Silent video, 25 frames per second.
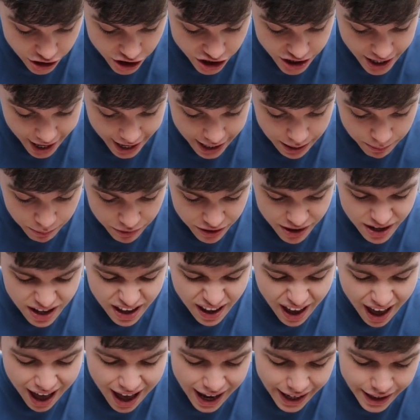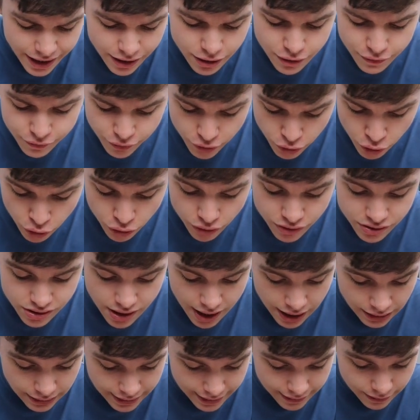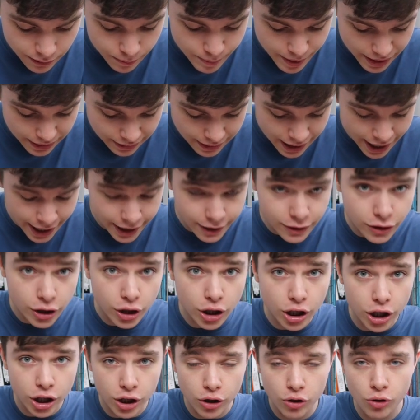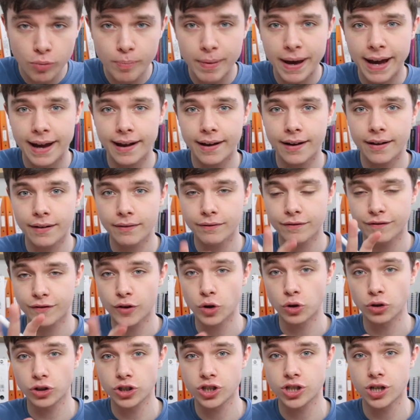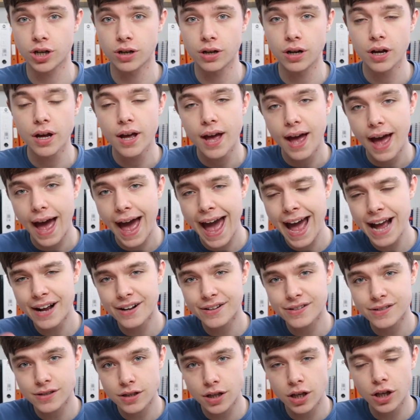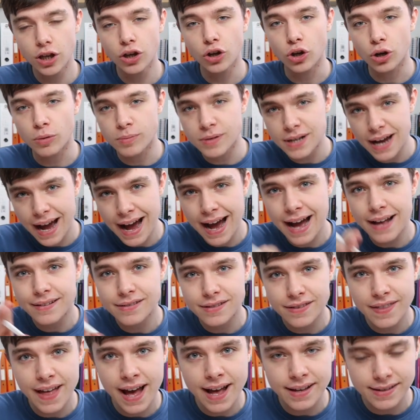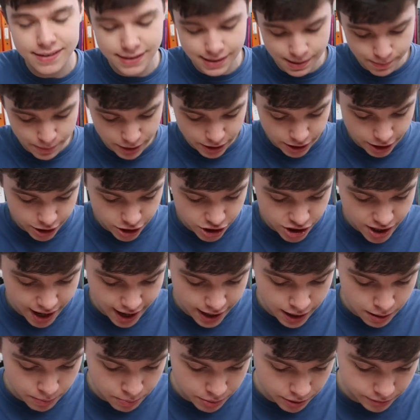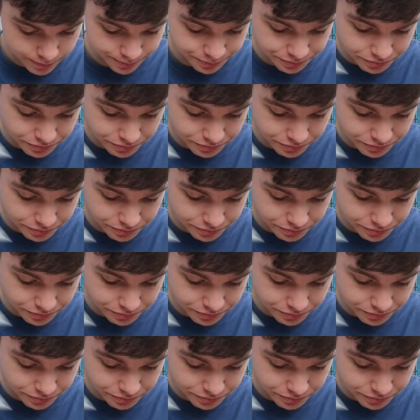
shape that kind of looks a little bit like the cubic function. X cubed has that similar shape.